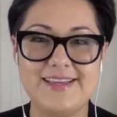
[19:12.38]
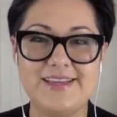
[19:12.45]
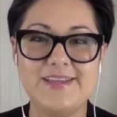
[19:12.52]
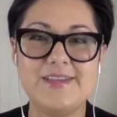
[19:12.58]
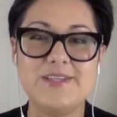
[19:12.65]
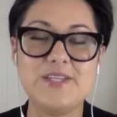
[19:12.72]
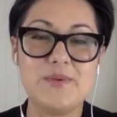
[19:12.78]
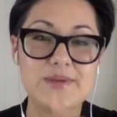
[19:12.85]

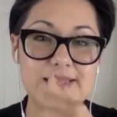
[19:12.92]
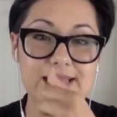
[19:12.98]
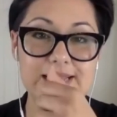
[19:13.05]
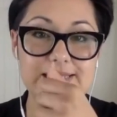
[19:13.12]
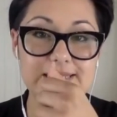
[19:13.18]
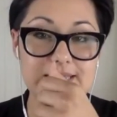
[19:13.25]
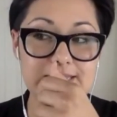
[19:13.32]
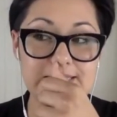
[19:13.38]
So what
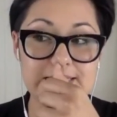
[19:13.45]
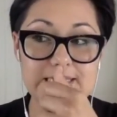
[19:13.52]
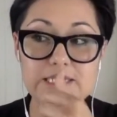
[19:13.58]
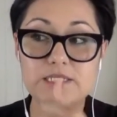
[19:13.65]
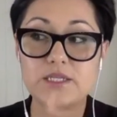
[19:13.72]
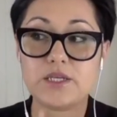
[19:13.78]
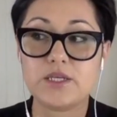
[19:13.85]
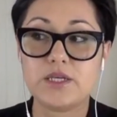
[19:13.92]
that does
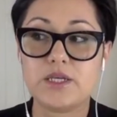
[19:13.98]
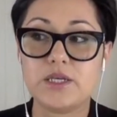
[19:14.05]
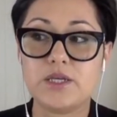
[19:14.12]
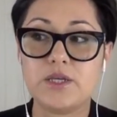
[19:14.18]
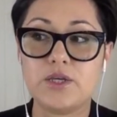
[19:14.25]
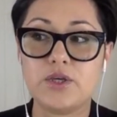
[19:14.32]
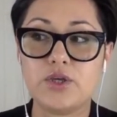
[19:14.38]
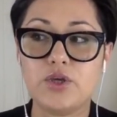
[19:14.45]
is
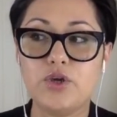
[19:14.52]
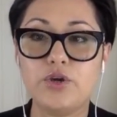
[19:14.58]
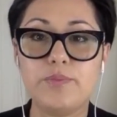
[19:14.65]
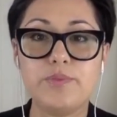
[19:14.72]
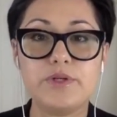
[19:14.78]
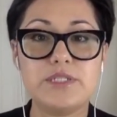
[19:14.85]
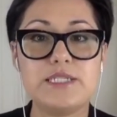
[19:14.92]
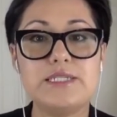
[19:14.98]
you're
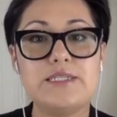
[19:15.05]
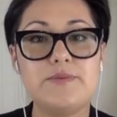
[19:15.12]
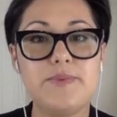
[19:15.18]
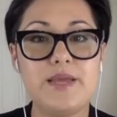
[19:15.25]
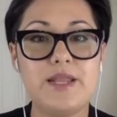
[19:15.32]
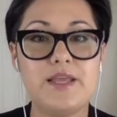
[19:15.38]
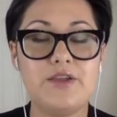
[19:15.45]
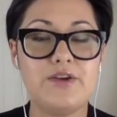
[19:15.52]

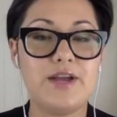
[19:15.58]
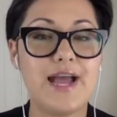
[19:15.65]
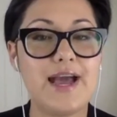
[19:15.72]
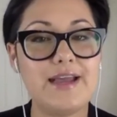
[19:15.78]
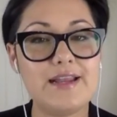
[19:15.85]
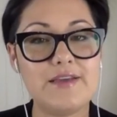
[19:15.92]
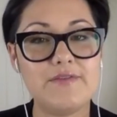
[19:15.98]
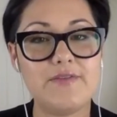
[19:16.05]
participating, you're
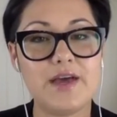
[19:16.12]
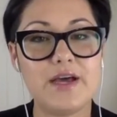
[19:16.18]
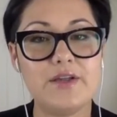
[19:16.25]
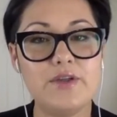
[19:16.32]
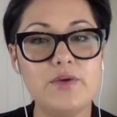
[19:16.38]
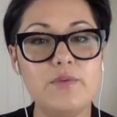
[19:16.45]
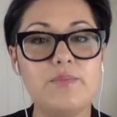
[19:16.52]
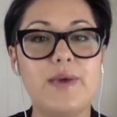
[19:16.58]
adding
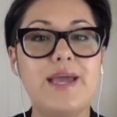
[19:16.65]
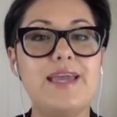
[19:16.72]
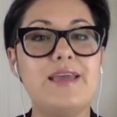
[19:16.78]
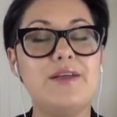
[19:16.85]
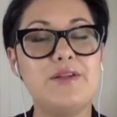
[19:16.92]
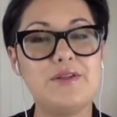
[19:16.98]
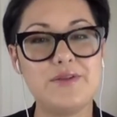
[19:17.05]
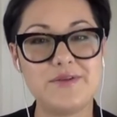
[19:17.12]
value by
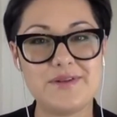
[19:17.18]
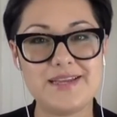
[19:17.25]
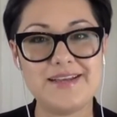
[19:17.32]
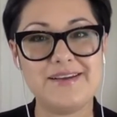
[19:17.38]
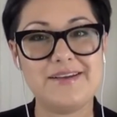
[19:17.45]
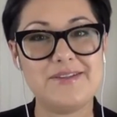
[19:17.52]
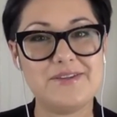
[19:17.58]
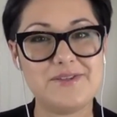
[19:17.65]
including
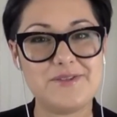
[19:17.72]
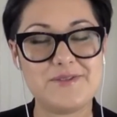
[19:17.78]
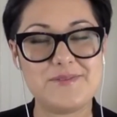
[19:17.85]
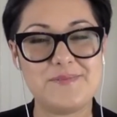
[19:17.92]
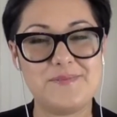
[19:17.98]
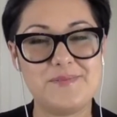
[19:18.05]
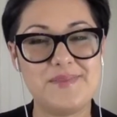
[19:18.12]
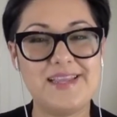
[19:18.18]
others.
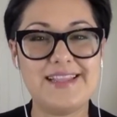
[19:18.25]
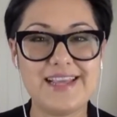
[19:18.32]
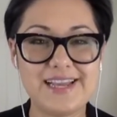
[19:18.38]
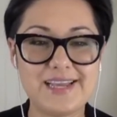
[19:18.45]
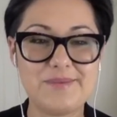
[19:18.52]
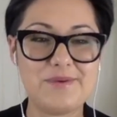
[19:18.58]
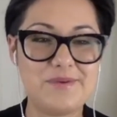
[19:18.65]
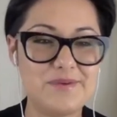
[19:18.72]
And that
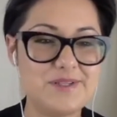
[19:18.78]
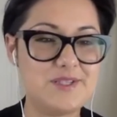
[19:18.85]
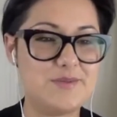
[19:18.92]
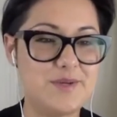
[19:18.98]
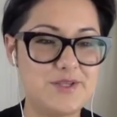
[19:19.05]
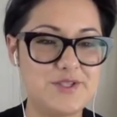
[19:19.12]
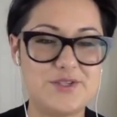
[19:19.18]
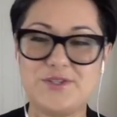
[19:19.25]
can be really
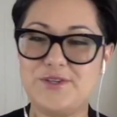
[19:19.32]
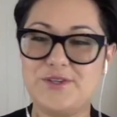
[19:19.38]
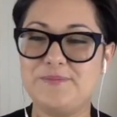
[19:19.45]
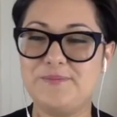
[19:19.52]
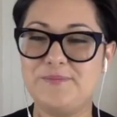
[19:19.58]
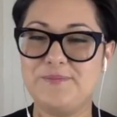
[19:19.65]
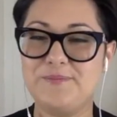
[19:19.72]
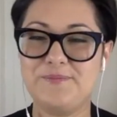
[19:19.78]
special too.
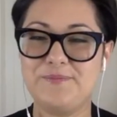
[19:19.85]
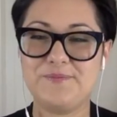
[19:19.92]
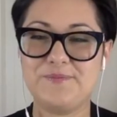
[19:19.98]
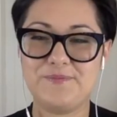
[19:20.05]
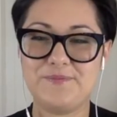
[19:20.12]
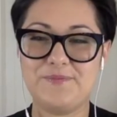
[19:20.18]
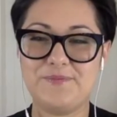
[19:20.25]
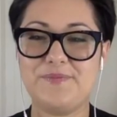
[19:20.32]

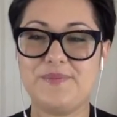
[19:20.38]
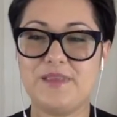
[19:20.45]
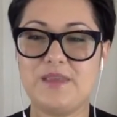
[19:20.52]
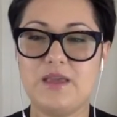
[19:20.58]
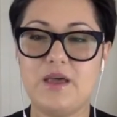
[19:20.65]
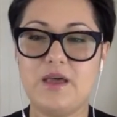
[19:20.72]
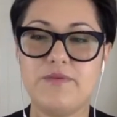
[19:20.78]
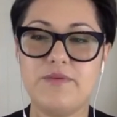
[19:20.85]

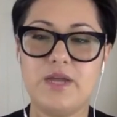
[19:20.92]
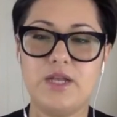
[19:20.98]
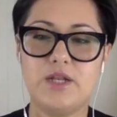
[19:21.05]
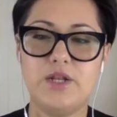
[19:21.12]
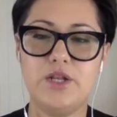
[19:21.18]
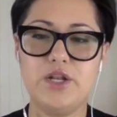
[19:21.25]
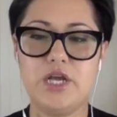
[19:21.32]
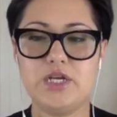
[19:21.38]
All right,
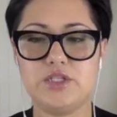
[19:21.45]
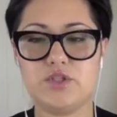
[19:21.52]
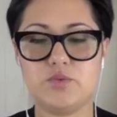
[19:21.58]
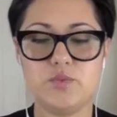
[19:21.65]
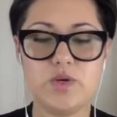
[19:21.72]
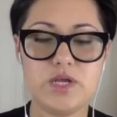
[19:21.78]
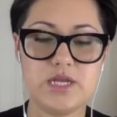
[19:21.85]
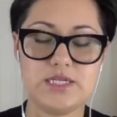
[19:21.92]
next
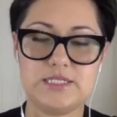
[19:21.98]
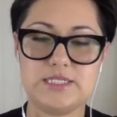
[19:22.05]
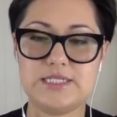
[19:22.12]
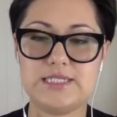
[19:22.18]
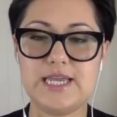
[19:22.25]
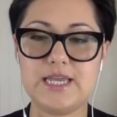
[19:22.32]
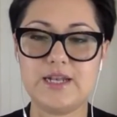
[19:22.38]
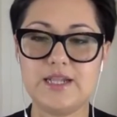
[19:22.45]
one,
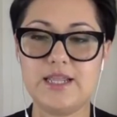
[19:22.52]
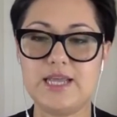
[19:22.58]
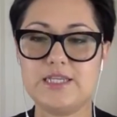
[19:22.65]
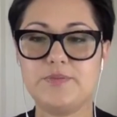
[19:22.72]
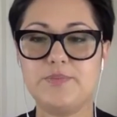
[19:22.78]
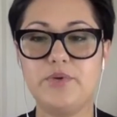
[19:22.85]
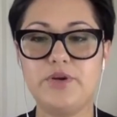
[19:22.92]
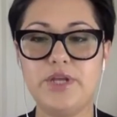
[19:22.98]
second to
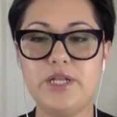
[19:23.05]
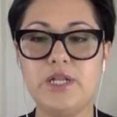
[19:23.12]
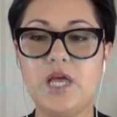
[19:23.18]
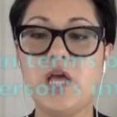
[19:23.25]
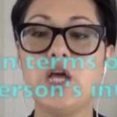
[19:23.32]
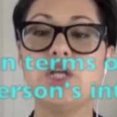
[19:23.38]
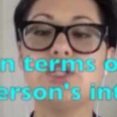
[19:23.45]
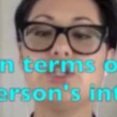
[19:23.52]
last point,
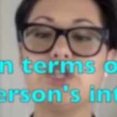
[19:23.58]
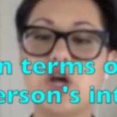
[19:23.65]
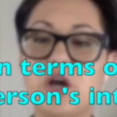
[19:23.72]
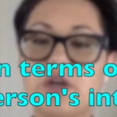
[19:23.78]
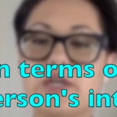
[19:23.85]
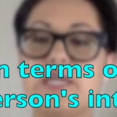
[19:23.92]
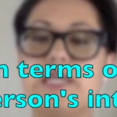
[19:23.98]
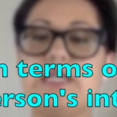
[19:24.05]

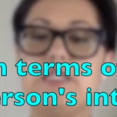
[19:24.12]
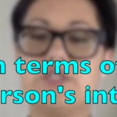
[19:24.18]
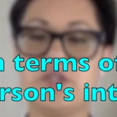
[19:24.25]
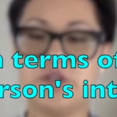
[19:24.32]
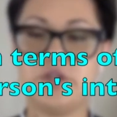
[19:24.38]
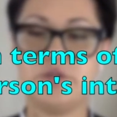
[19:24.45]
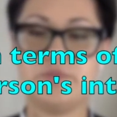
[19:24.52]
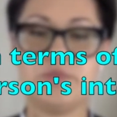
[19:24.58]
talk in
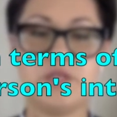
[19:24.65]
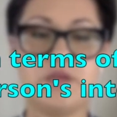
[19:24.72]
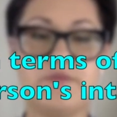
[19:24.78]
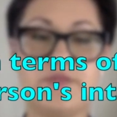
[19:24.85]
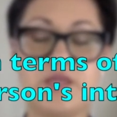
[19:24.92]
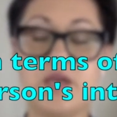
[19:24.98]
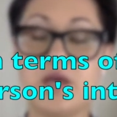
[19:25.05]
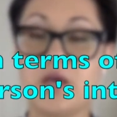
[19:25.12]
terms of
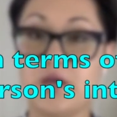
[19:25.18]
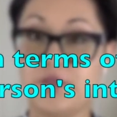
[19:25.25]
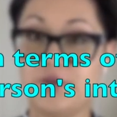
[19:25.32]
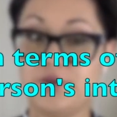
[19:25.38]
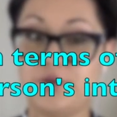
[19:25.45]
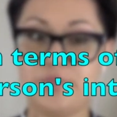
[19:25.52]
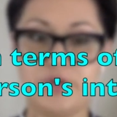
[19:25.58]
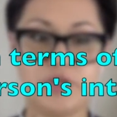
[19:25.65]
the
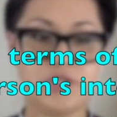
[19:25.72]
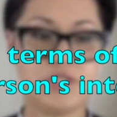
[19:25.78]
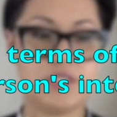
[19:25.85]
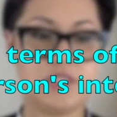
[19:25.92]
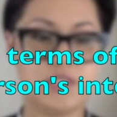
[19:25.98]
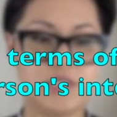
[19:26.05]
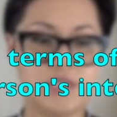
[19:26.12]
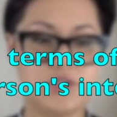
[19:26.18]
other
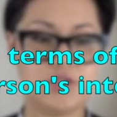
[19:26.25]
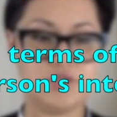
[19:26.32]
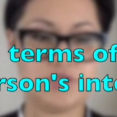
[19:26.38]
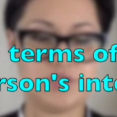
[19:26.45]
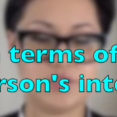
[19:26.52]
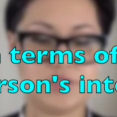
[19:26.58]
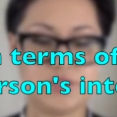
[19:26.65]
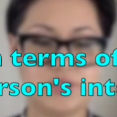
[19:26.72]
person's
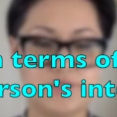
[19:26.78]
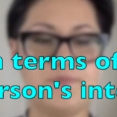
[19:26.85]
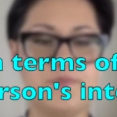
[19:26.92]
interest.